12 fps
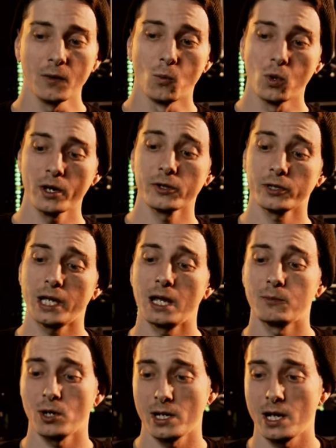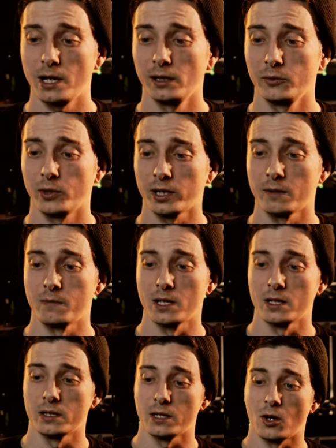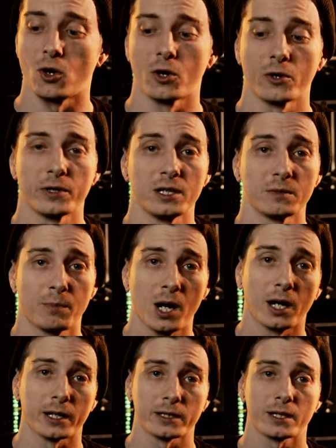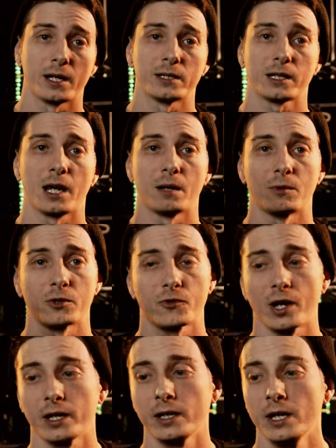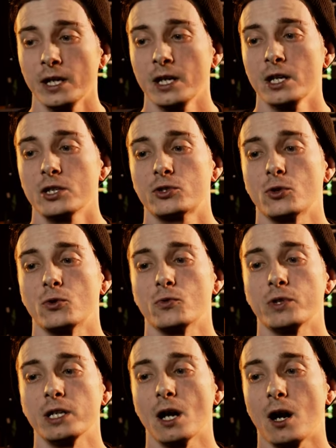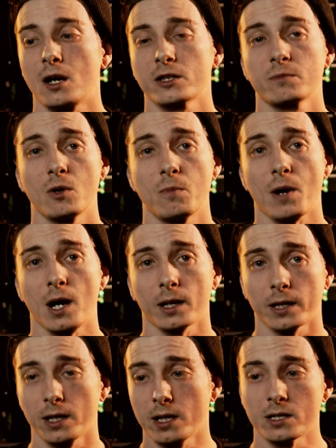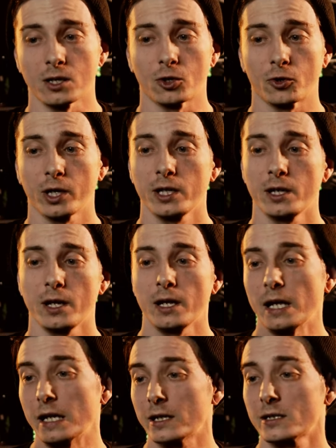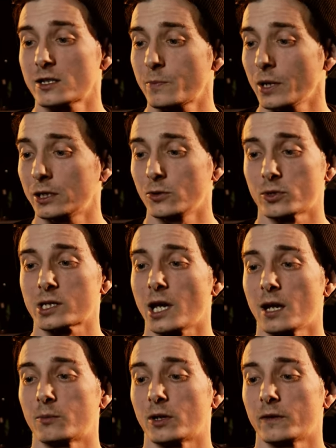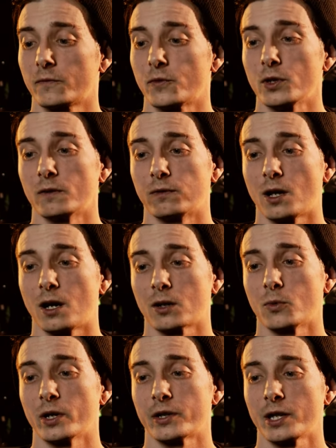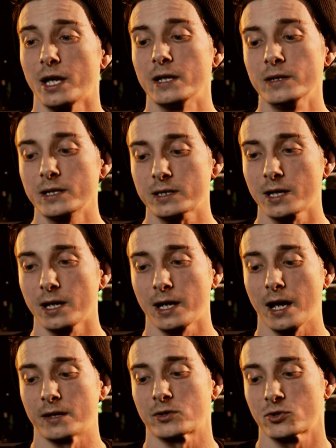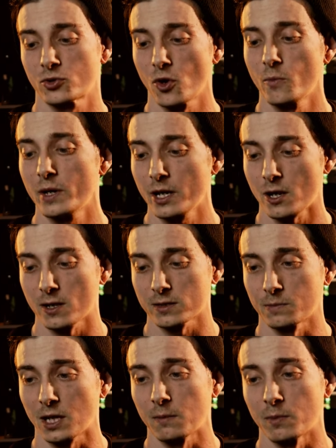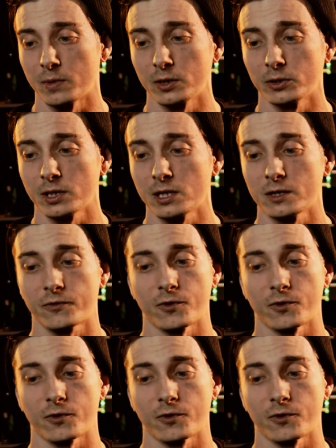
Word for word: One other camera I'd highly recommend are these pocket-sized cameras, right? So the Osmo Pocket is a great inconspicuous camera for you to vlog with. And this thing has so many awesome capabilities